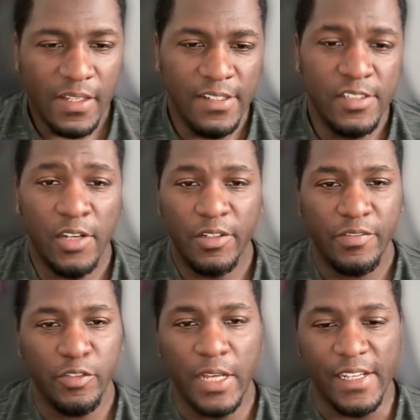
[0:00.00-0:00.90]
So if
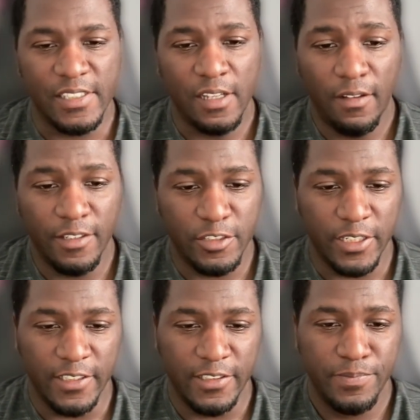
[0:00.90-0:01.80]
you guys saw the
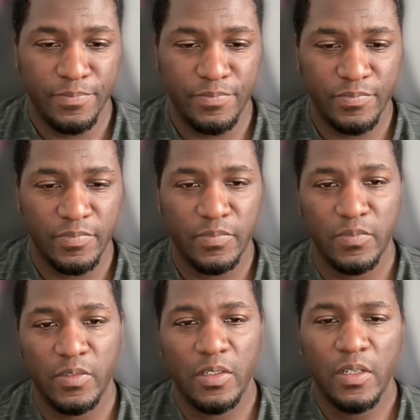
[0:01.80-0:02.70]
trailer,
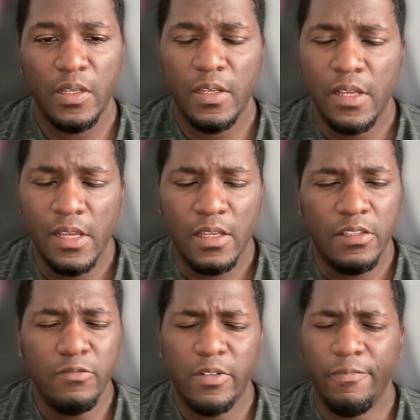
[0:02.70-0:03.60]

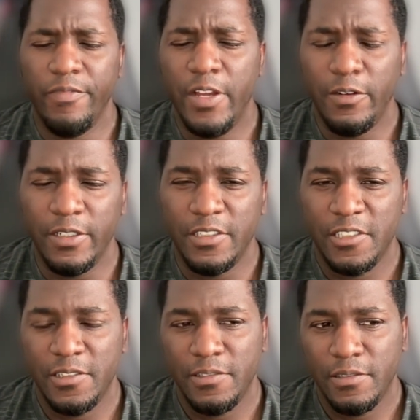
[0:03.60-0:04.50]
you would notice
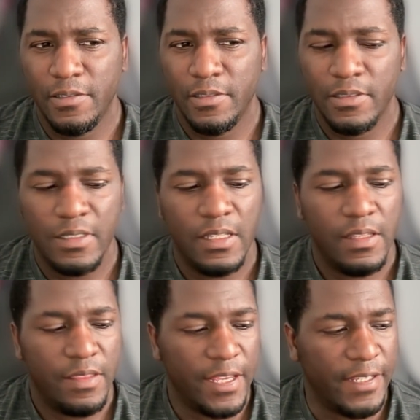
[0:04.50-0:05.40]

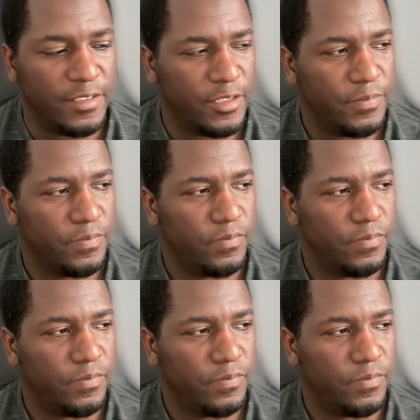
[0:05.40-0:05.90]
that